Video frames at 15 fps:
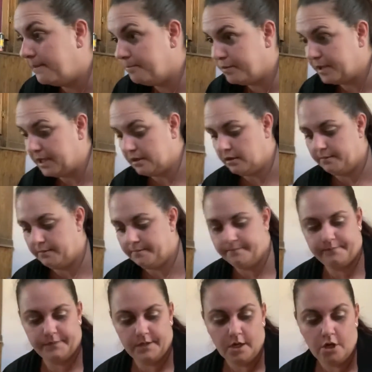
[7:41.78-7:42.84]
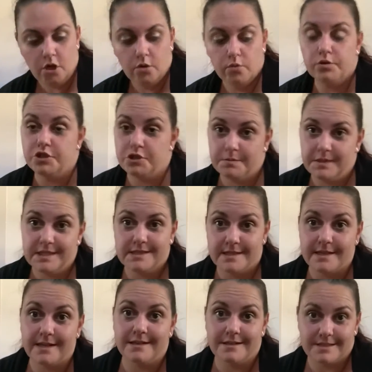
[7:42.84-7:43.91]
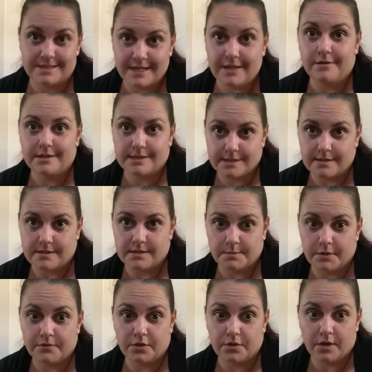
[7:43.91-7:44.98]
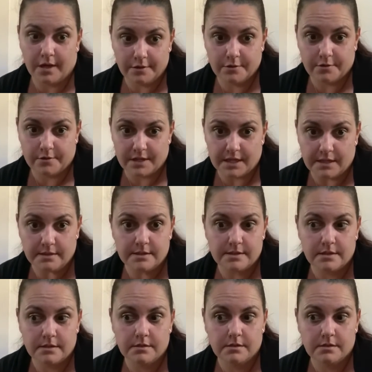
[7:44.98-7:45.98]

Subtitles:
bin, which means that it is now accessible for other things